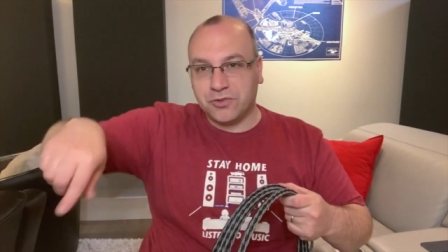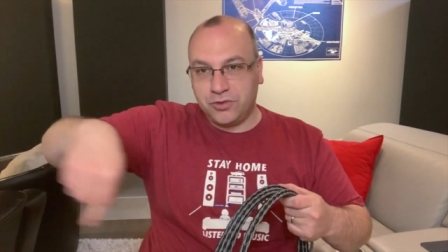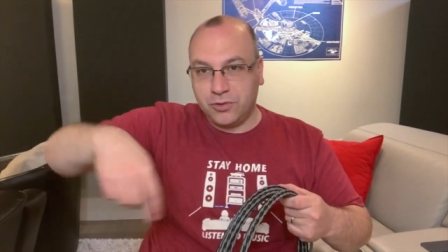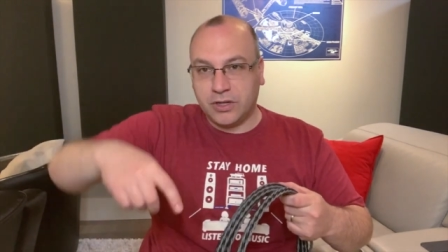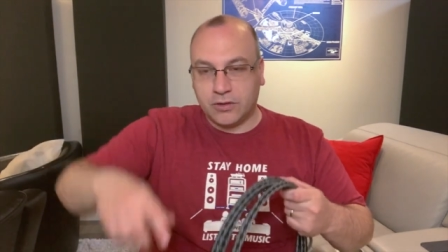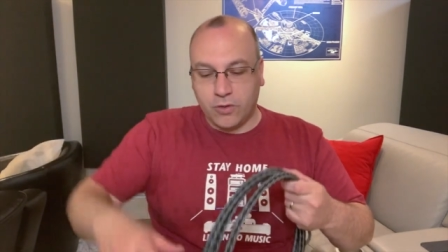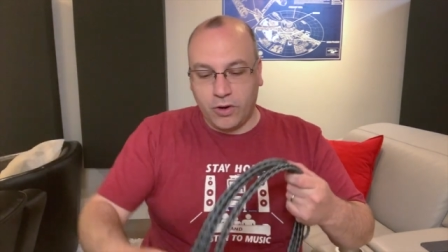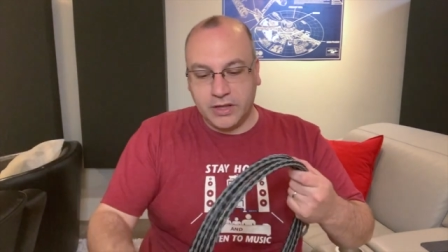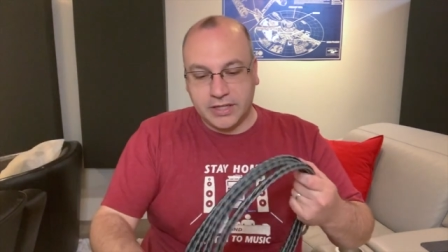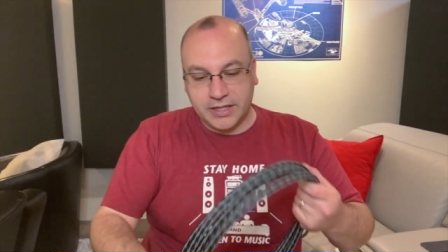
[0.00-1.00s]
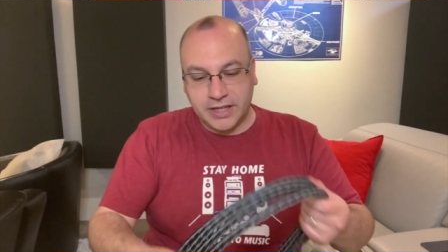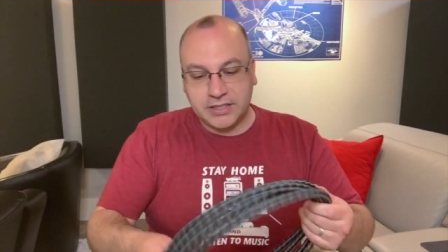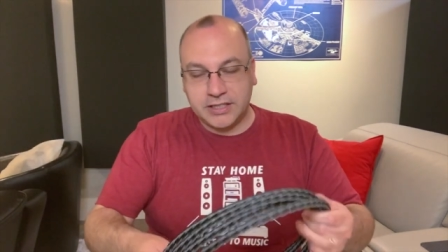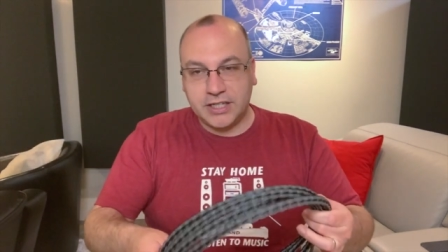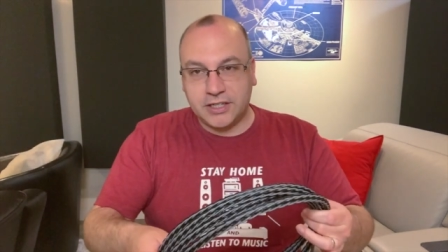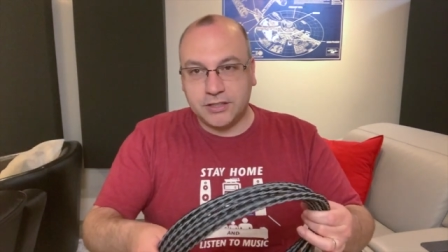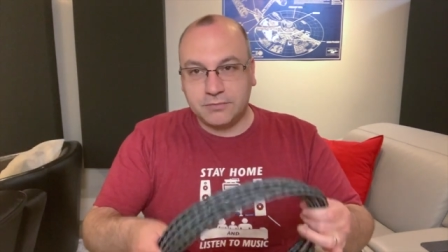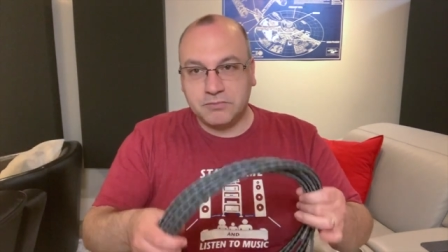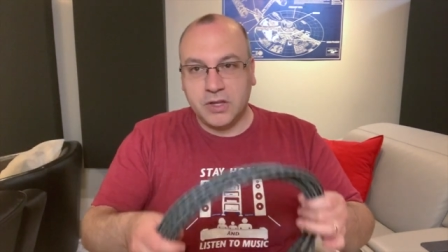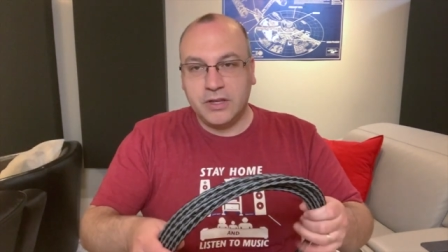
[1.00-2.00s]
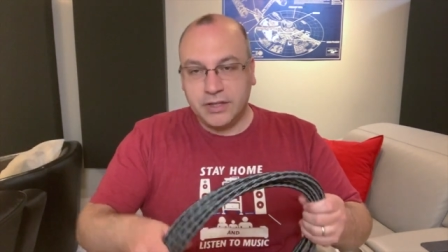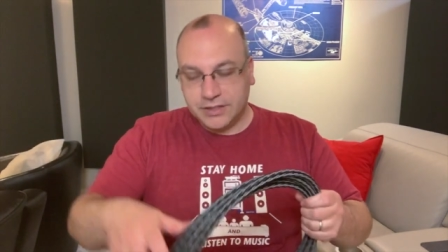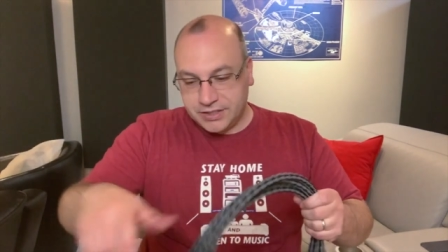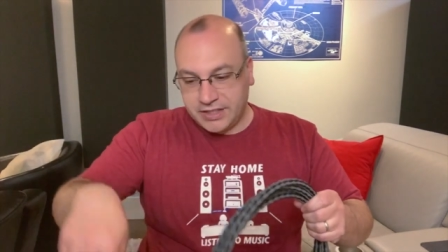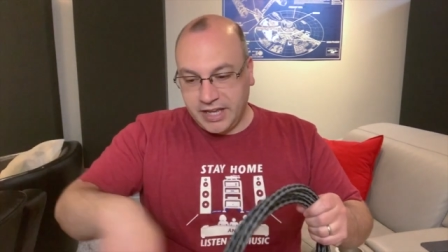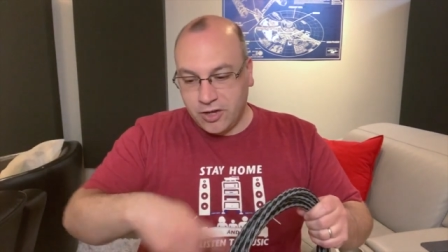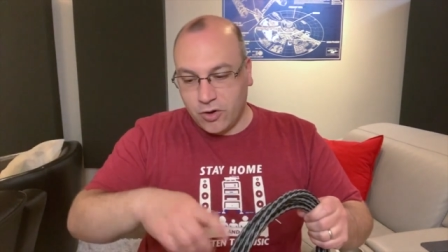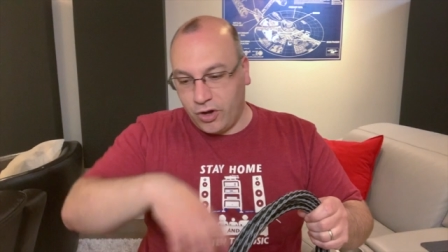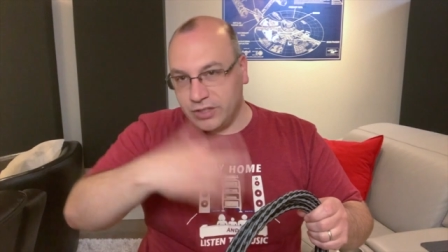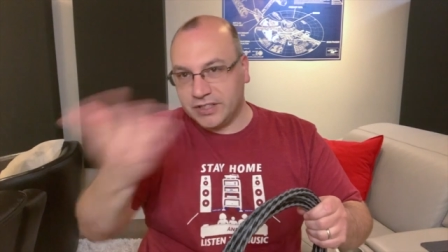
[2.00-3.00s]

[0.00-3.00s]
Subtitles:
you can coil it nicely and it'll stay coiled.